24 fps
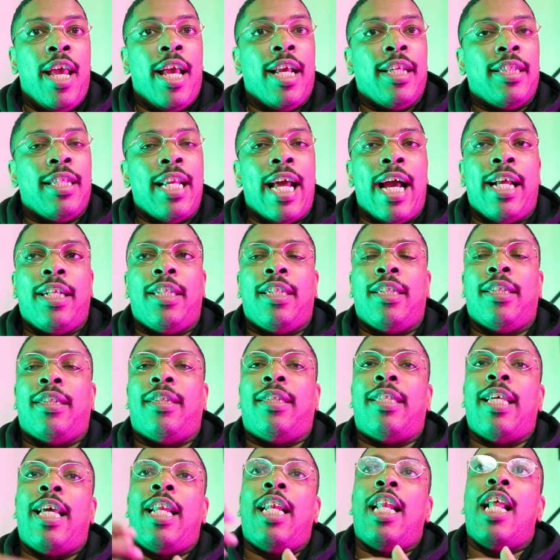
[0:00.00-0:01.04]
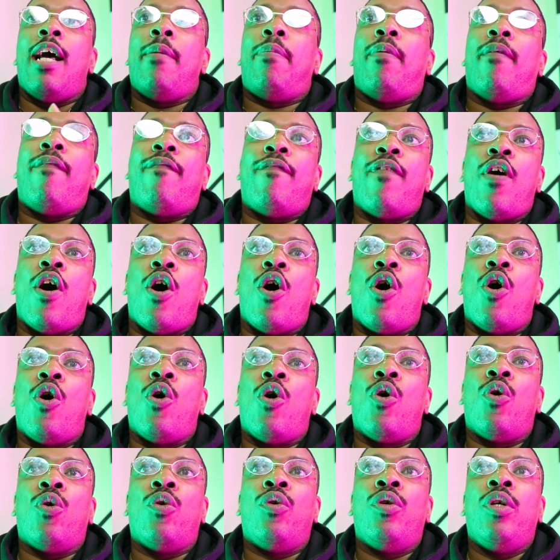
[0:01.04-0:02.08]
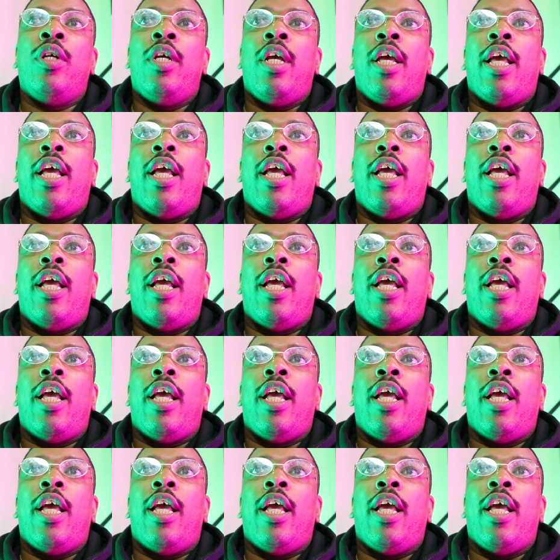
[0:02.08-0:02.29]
It's not just setting up a phone.